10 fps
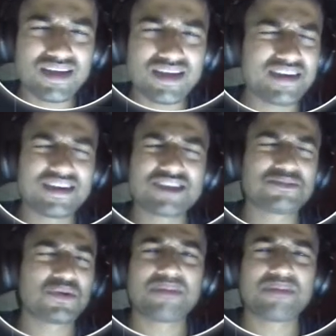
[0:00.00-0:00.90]
It has
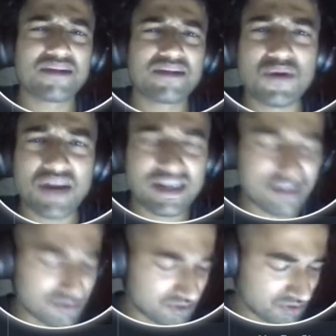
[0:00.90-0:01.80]
paid about
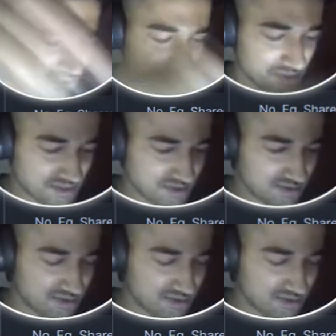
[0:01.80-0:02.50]
8,000 crore rupees.